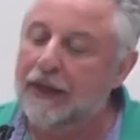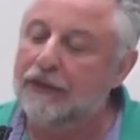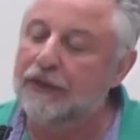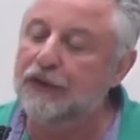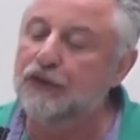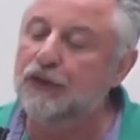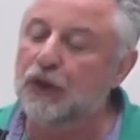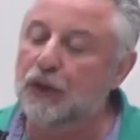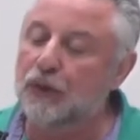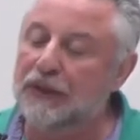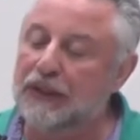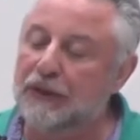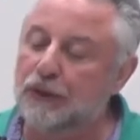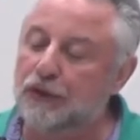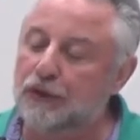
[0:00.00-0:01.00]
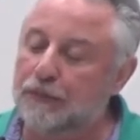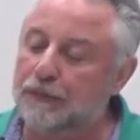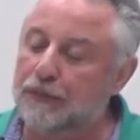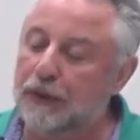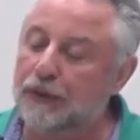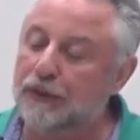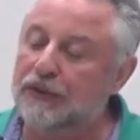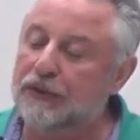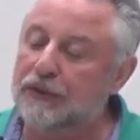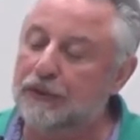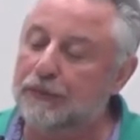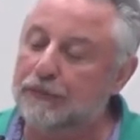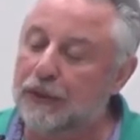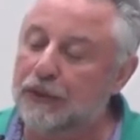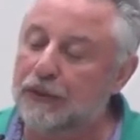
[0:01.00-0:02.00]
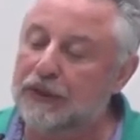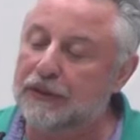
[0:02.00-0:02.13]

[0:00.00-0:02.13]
There is no need to suppose, suppose